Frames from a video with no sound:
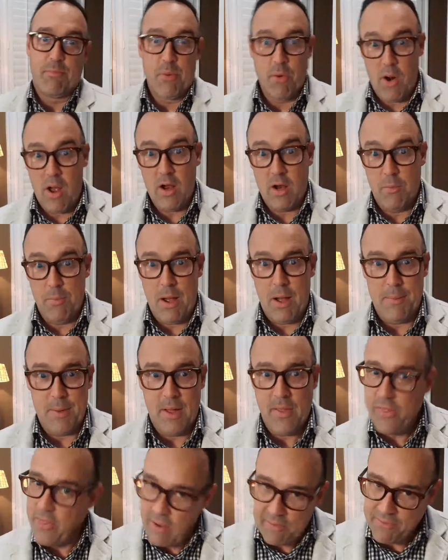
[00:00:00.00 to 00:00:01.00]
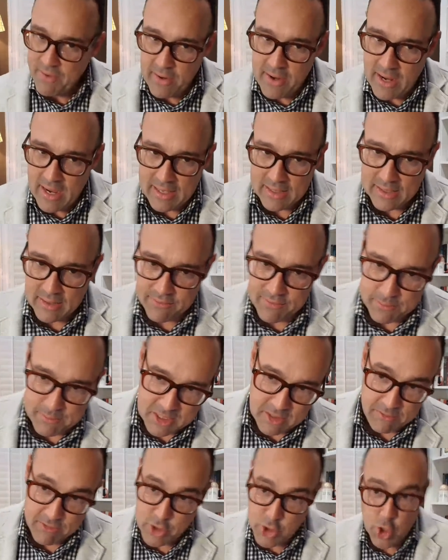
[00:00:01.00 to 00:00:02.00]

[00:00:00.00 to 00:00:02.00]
Barack Obama thought very highly of himself.